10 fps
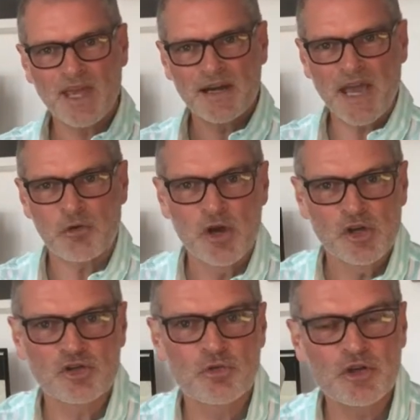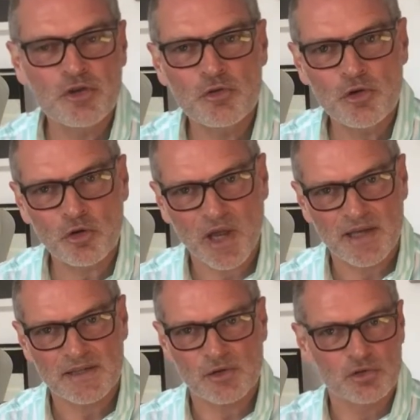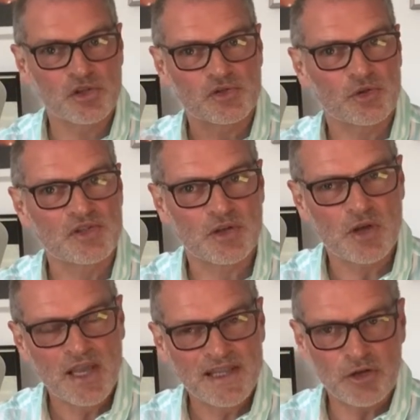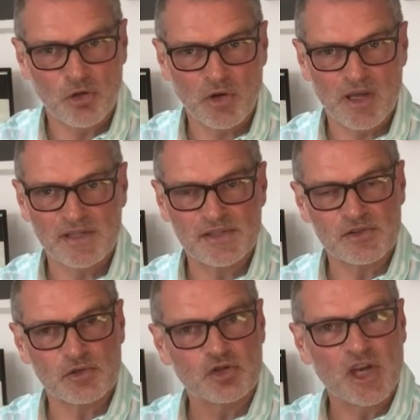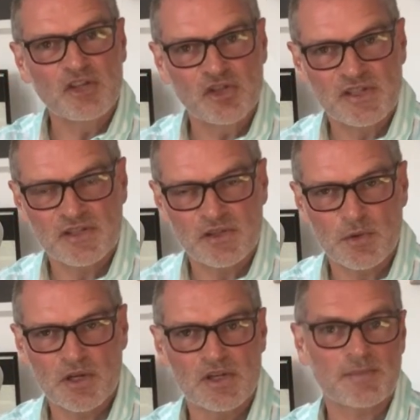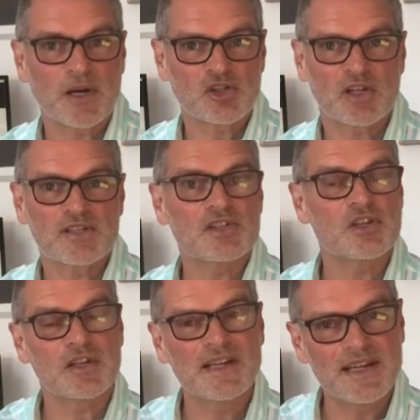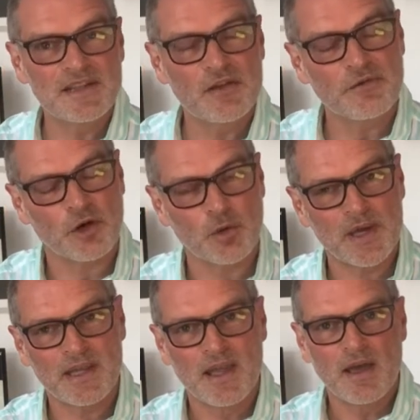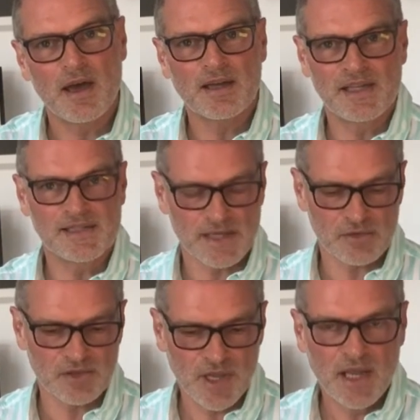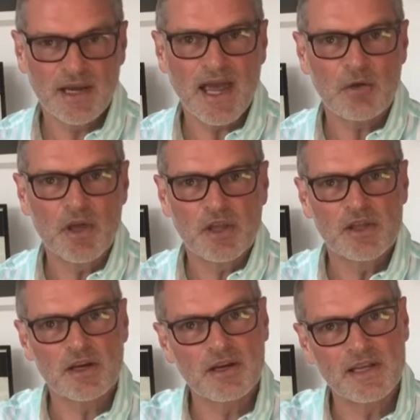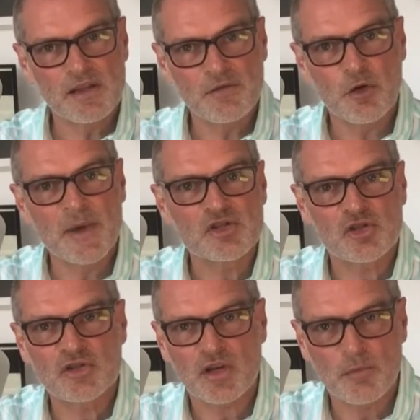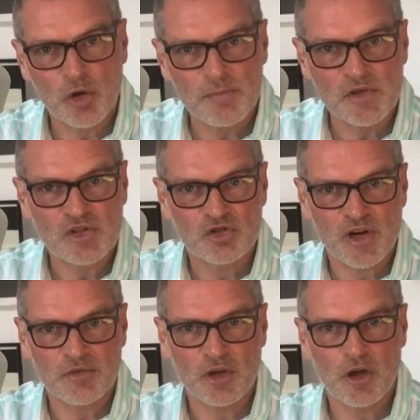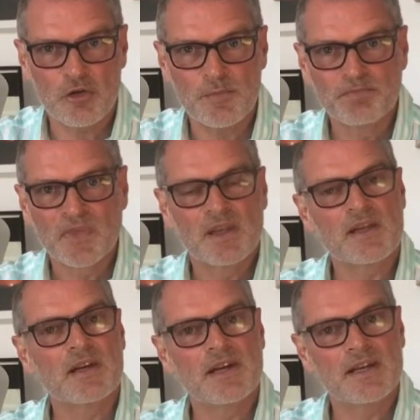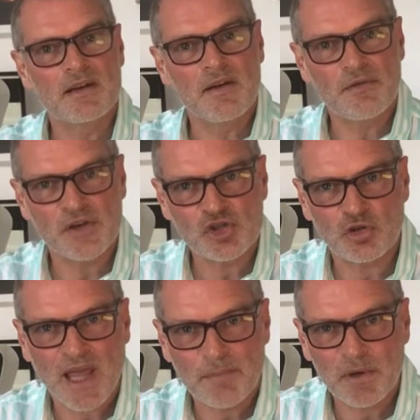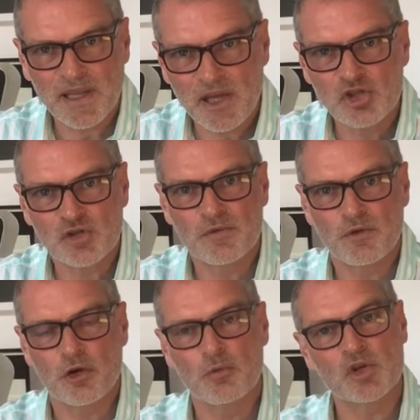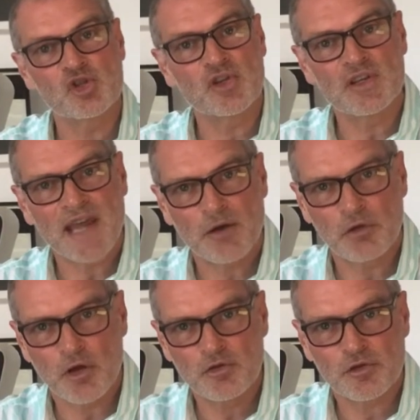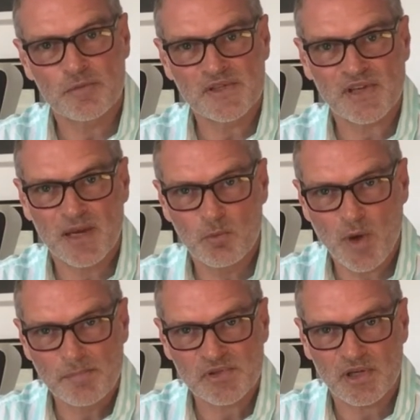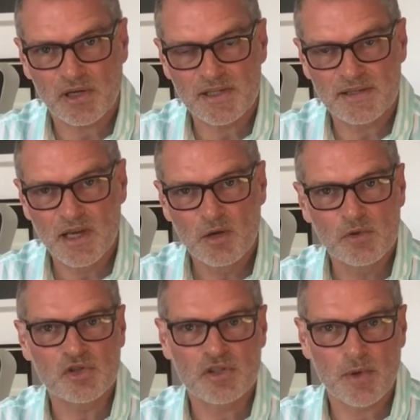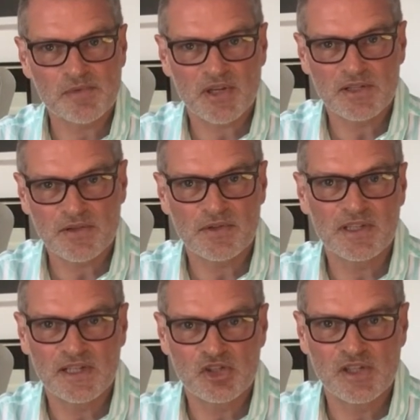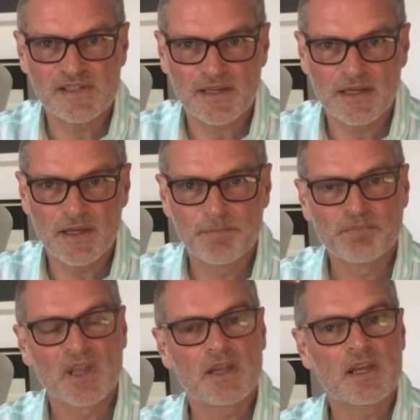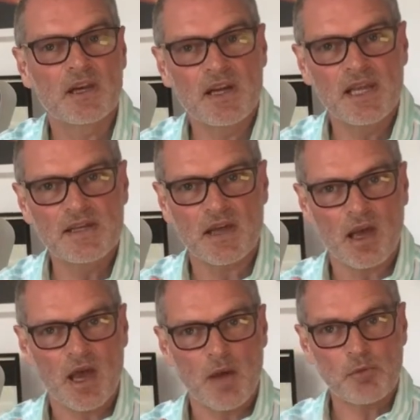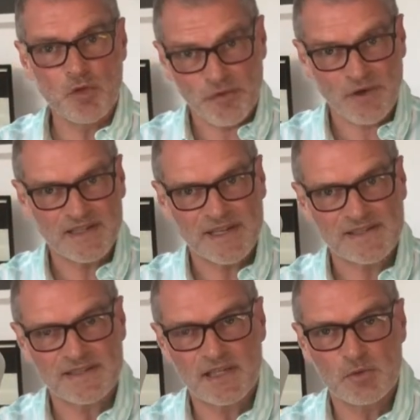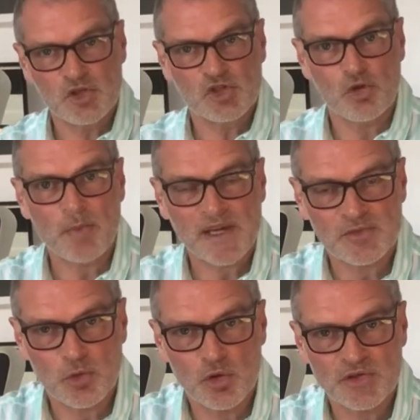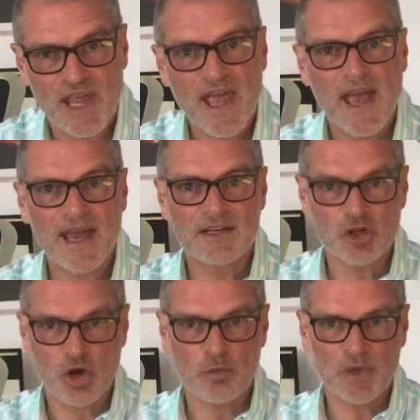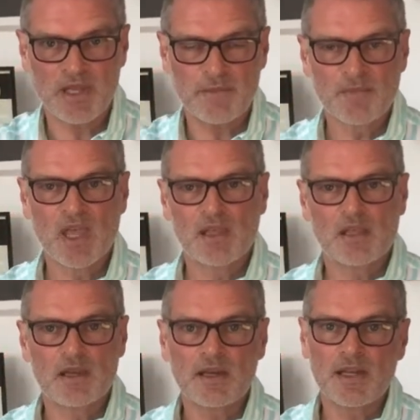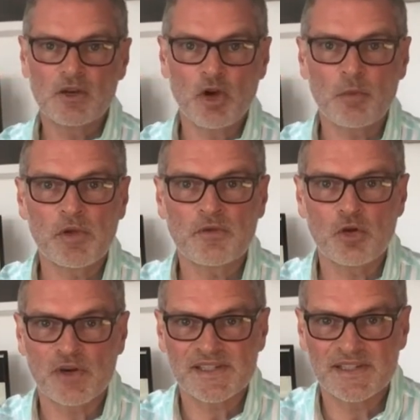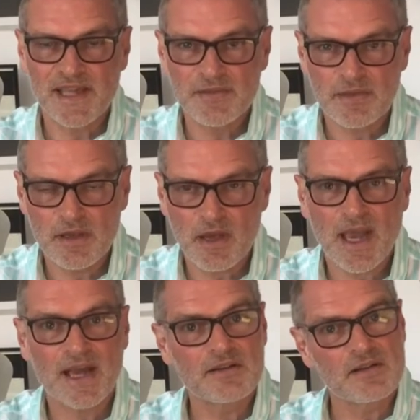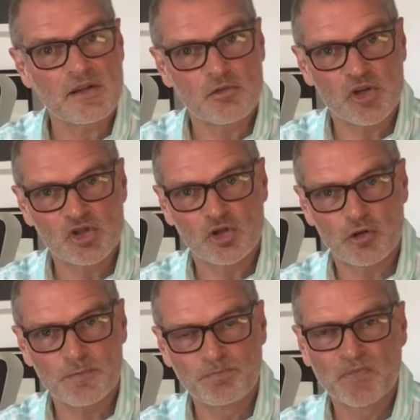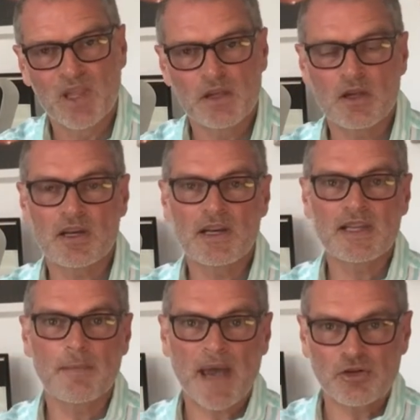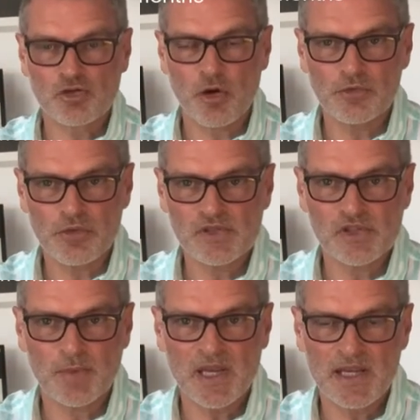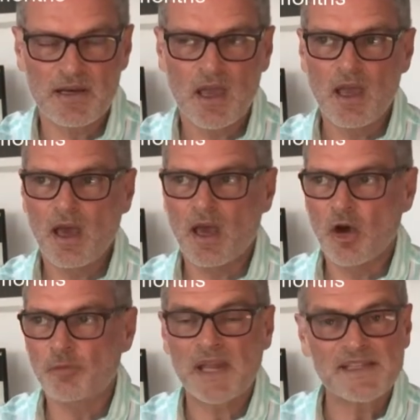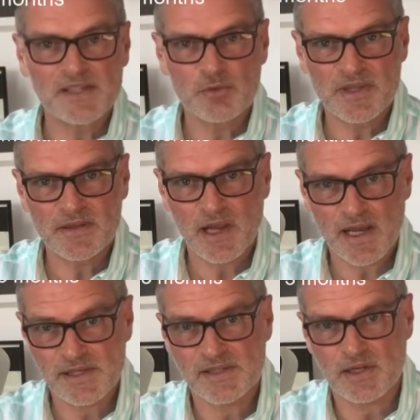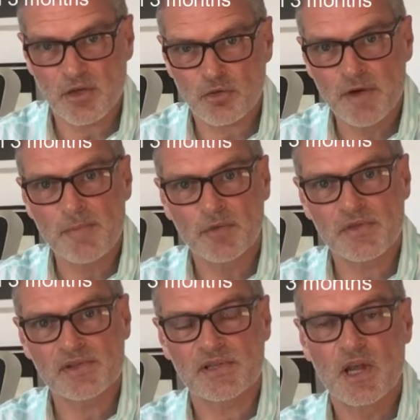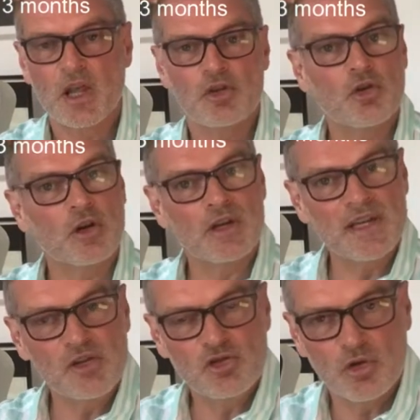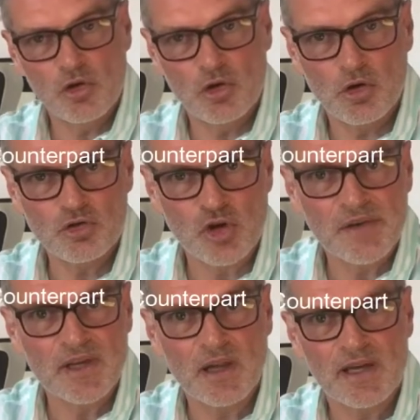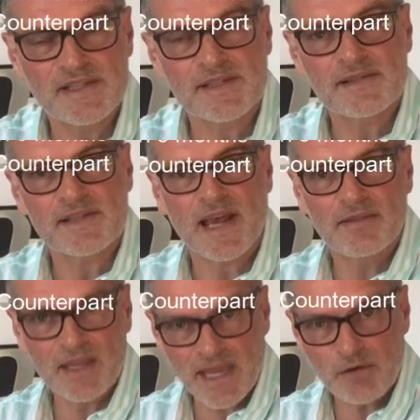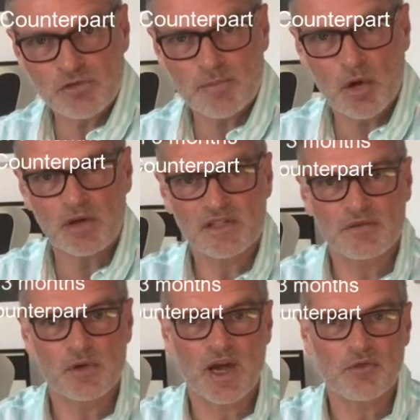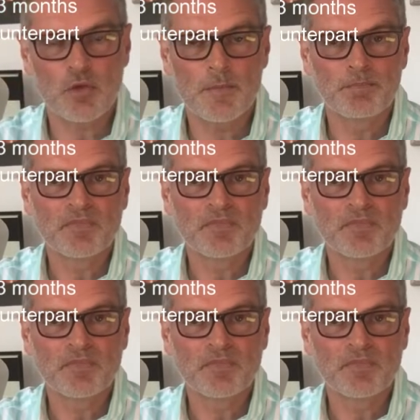Now, to renew your license, to get your license or change it into a Spanish license, you're going to need the following details. Now, you're going to need the aforementioned appointment at Tráfico. You're going to need an official application form, which you can download from the same website, which is the website of the DGT. You're going to need proof of identity, which is your passport and a copy. You're going to need a copy of your residencia and the original. You're going to need a padrón that has been updated within the last 3 months. You're going to need your driving license and the counterpart if you have one,